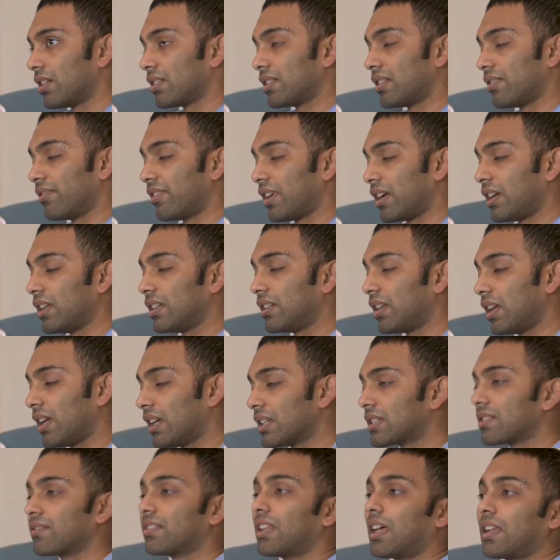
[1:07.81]
the very
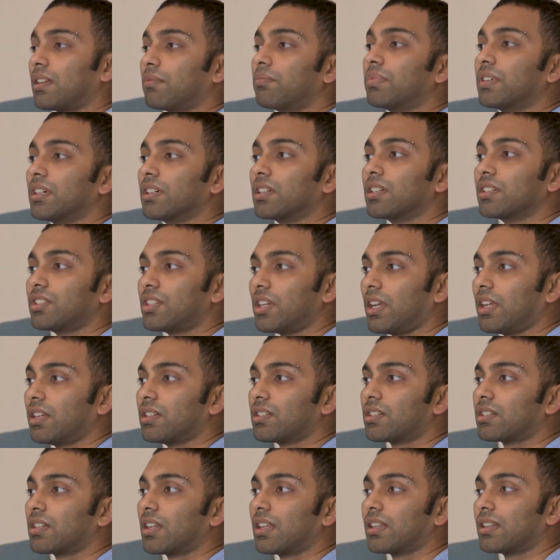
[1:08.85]
taste of that burger changed.